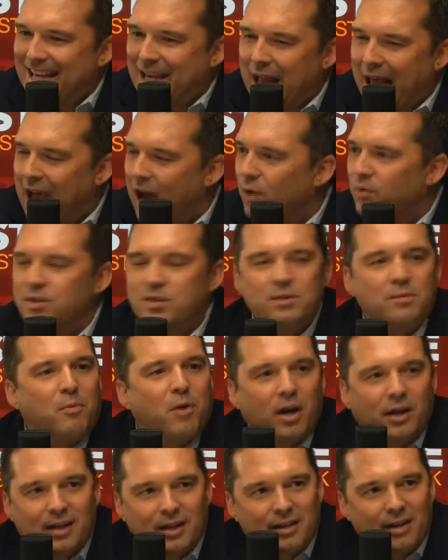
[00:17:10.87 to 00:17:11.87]
How is the
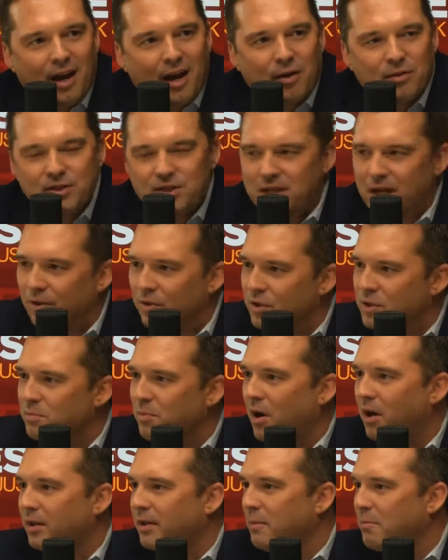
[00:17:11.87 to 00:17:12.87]
market now? Seller's
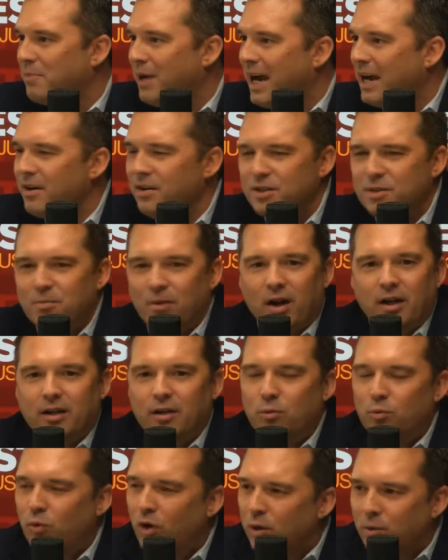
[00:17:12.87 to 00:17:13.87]
market, buyer's
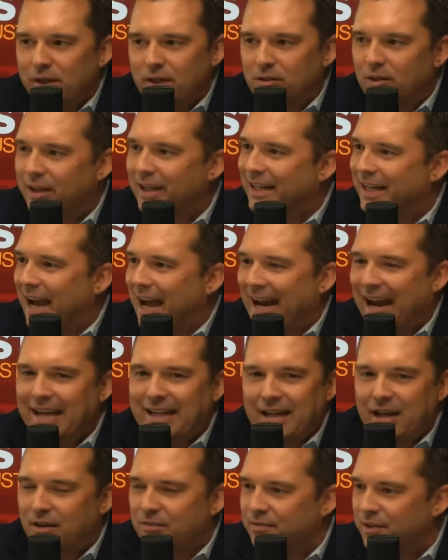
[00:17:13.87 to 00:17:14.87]
market. What are we looking at? I
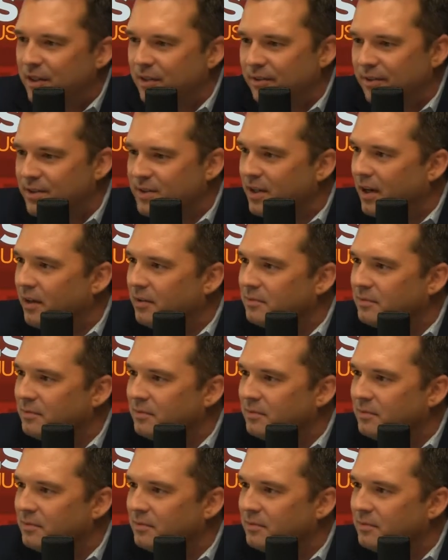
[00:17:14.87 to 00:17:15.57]
can't figure this out.